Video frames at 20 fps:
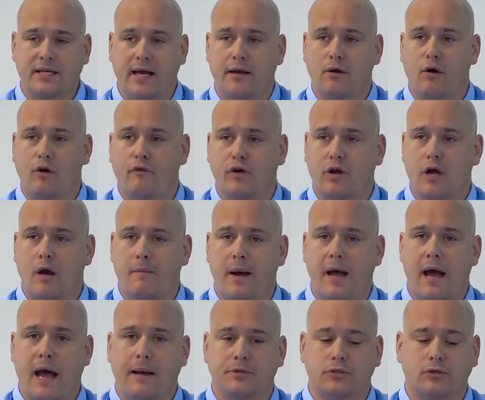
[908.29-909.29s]
I had overcome
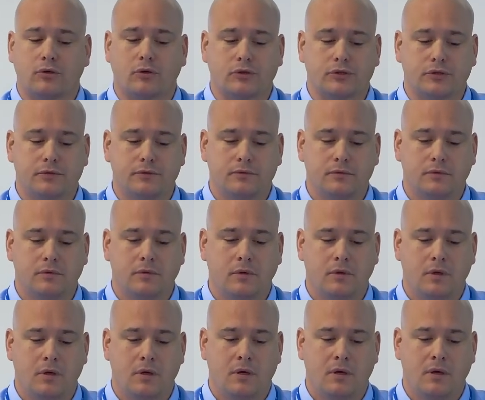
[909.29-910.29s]
my obstacles.
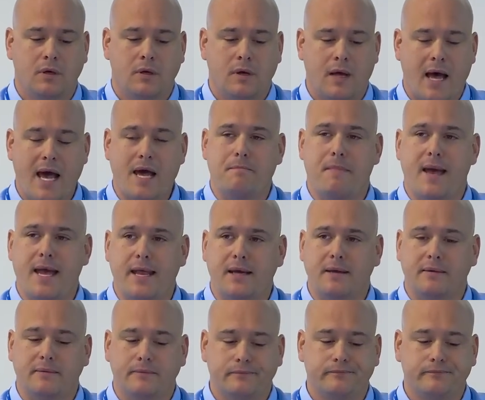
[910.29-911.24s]
I had made it.